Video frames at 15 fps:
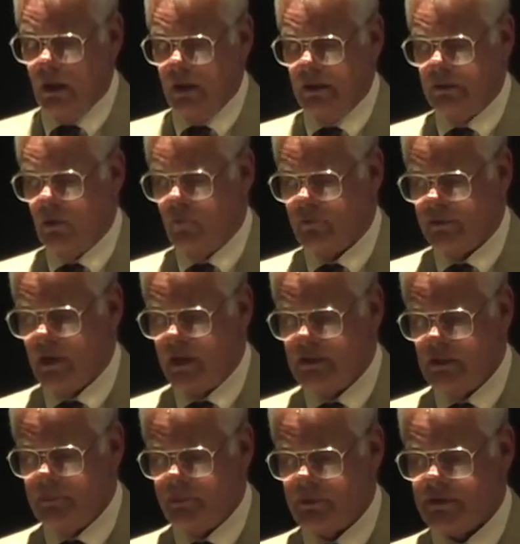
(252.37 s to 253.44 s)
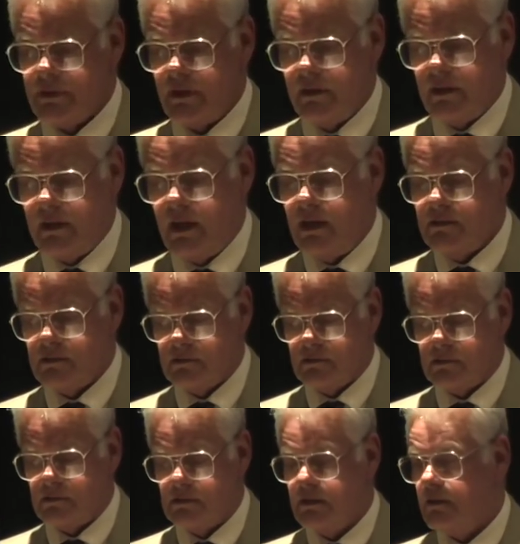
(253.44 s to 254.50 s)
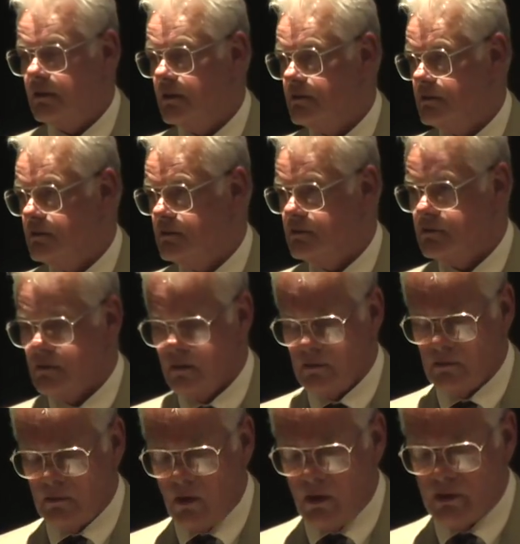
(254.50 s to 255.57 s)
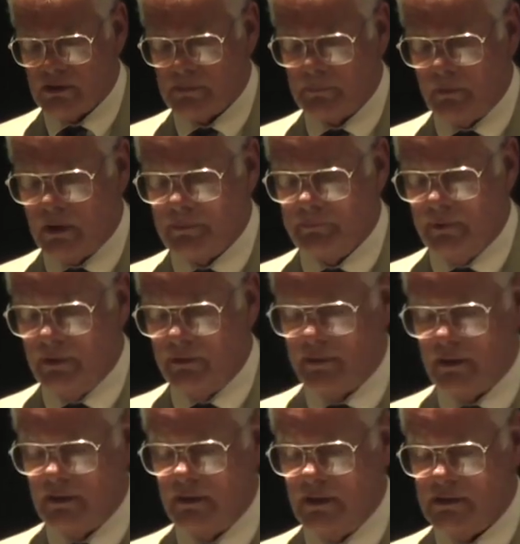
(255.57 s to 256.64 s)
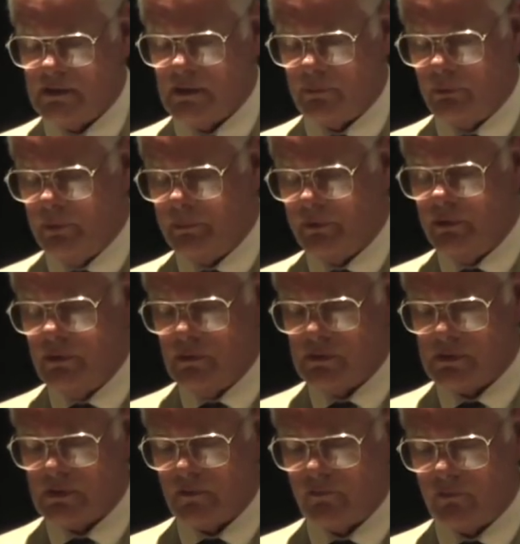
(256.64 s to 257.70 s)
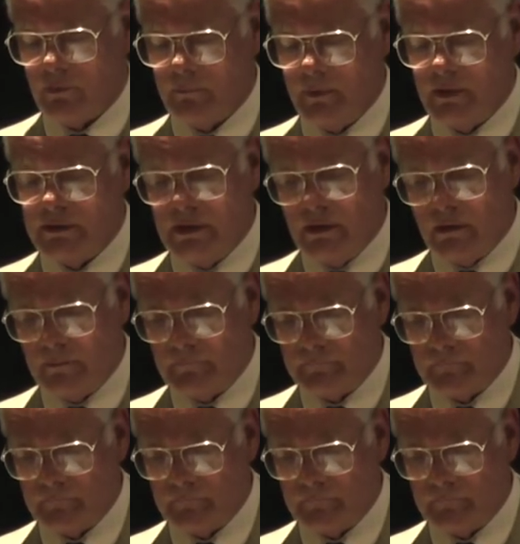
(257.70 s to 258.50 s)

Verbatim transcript: in over 90% of the cases, a tick gets its large blood meal that it needs to reproduce from a deer.